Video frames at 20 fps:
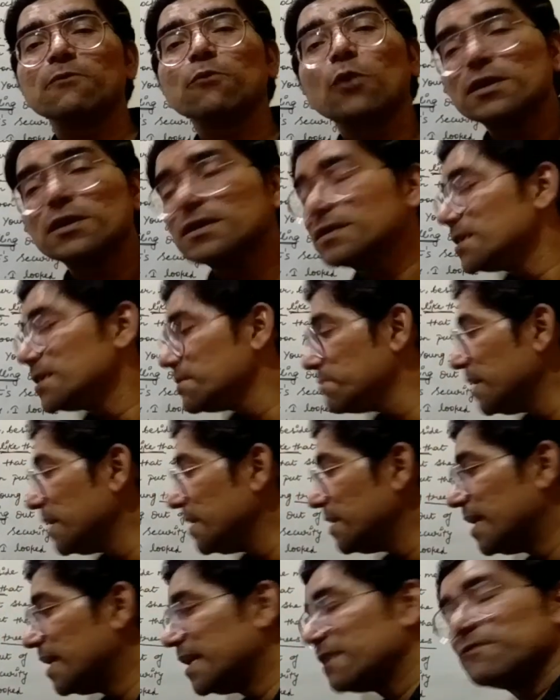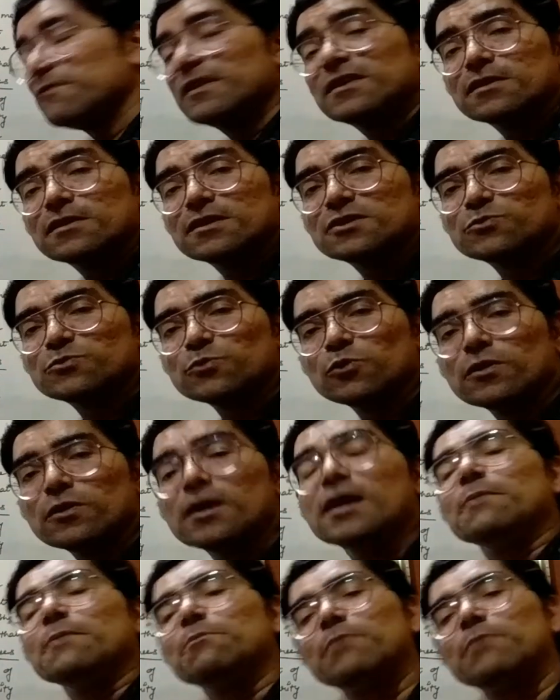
What does it mean, late winter's moon?